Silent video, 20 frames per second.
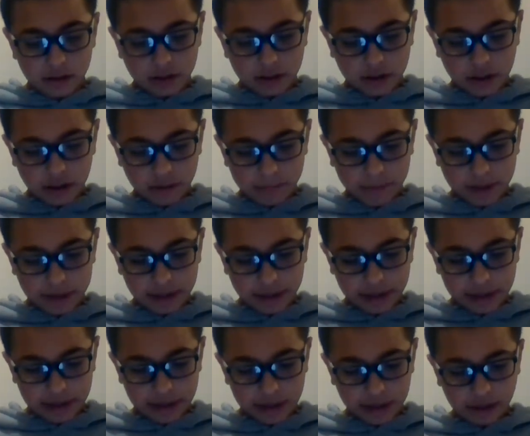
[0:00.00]

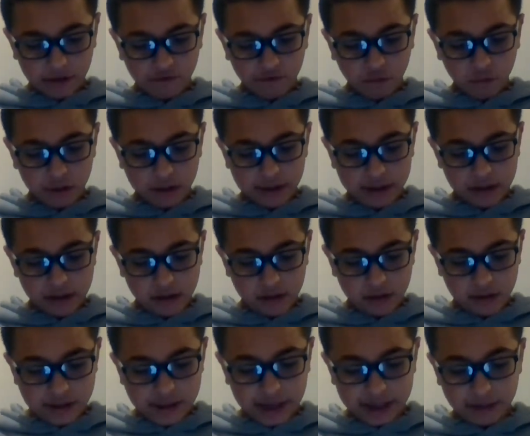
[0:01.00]
Coming in
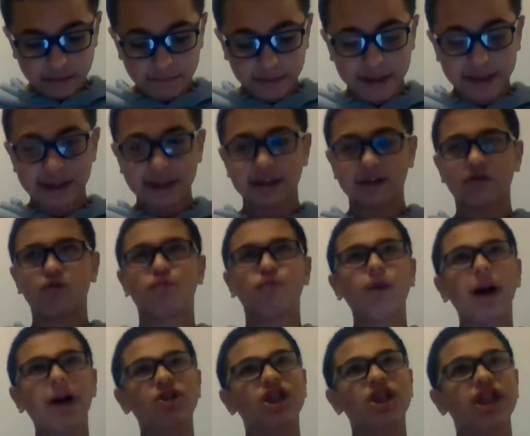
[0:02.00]
42nd place is
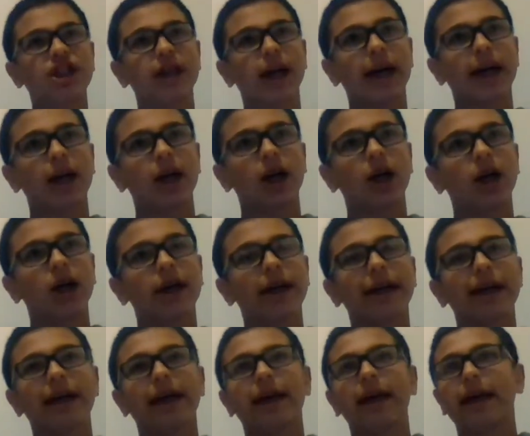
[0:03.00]
Crouching Tiger,
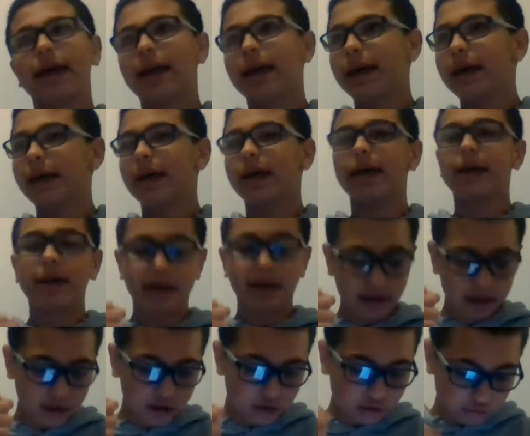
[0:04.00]

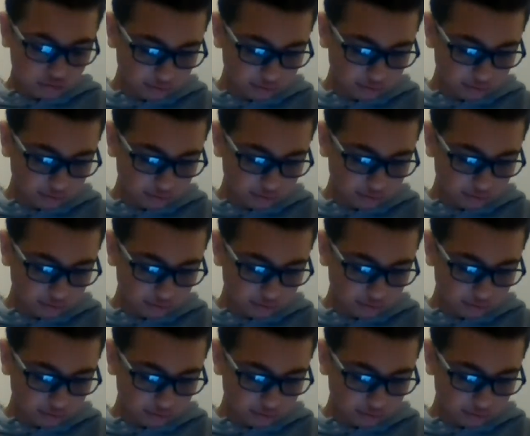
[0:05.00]
Hidden